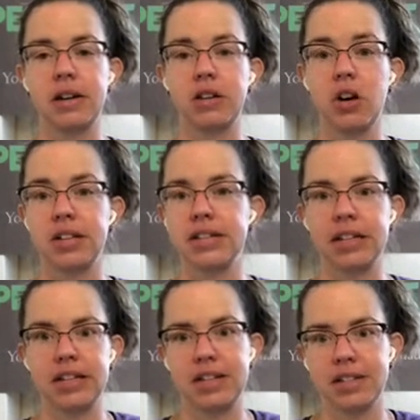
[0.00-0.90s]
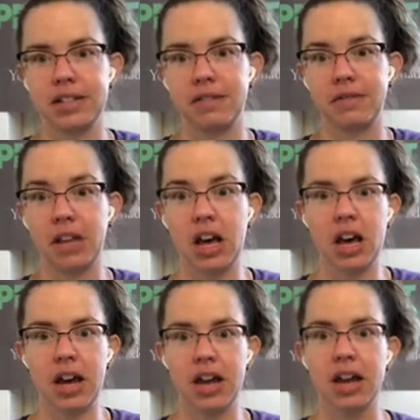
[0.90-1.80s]
causticness of
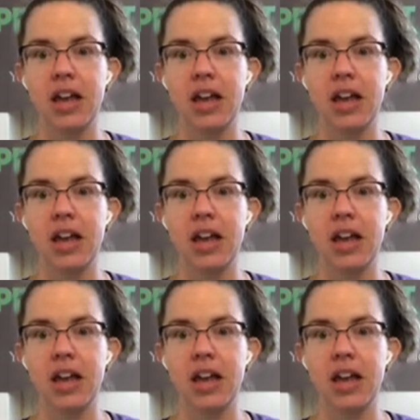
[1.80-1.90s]
lye.